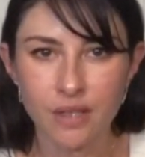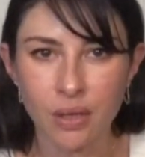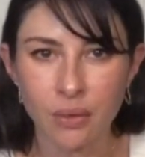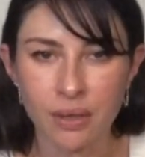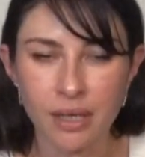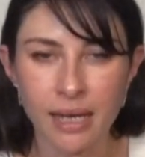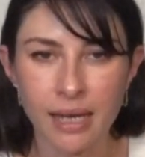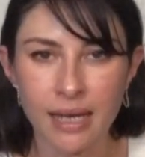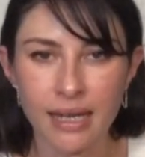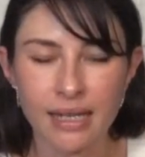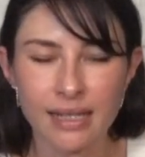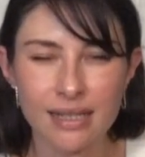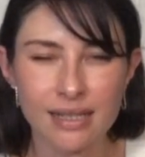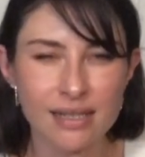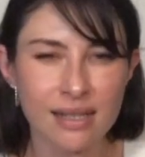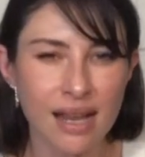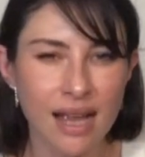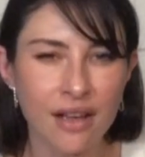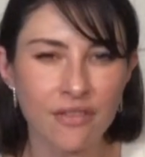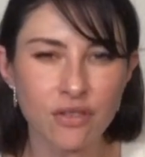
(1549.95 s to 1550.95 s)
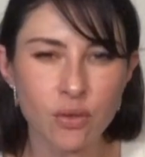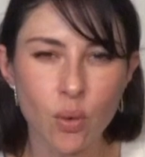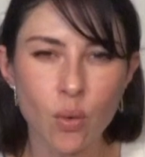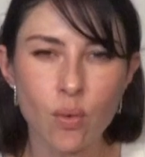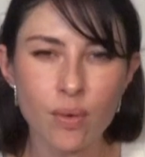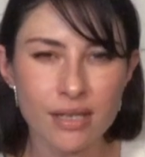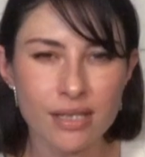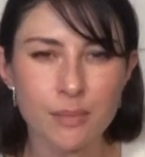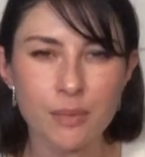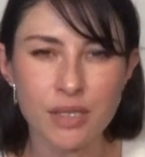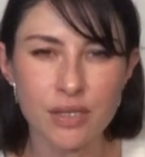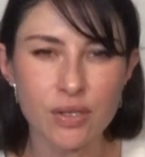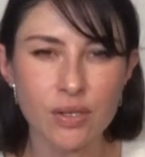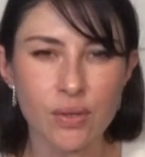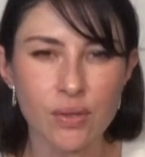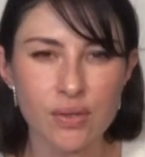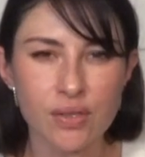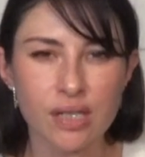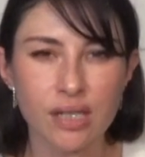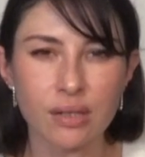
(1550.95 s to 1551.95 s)
Okay? It doesn't have to always be
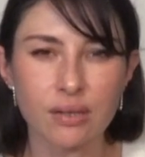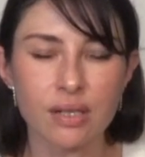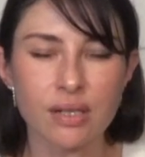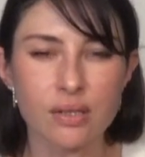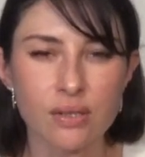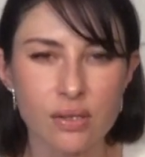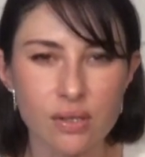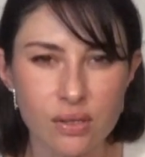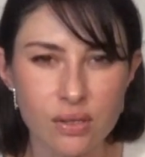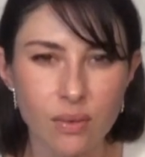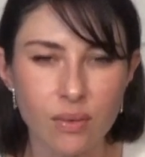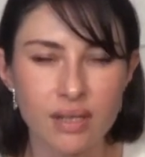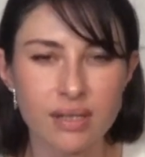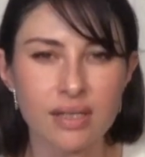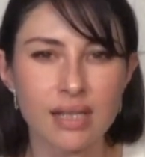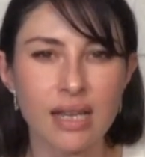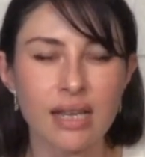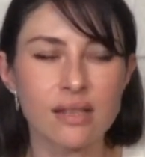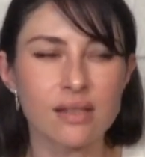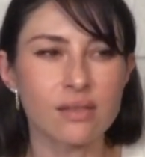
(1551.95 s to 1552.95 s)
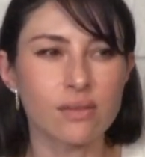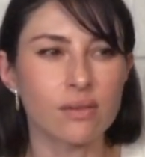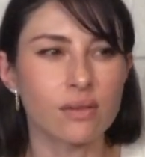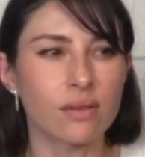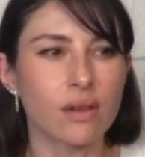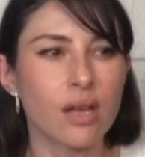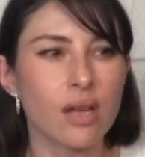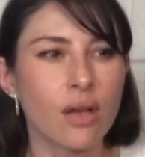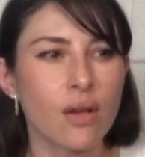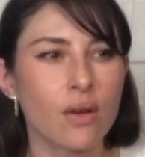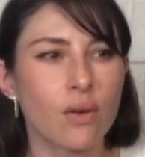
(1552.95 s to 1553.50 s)
so serious or so intense, or